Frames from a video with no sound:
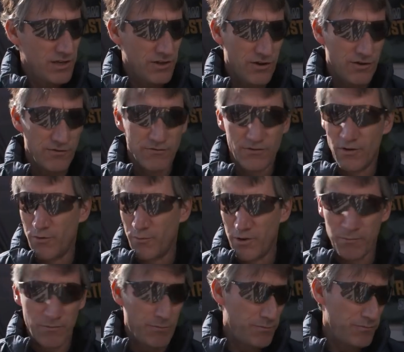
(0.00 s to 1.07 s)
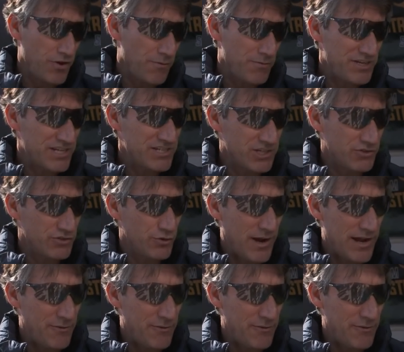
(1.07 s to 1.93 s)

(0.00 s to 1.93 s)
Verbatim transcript: You know, we potentially could do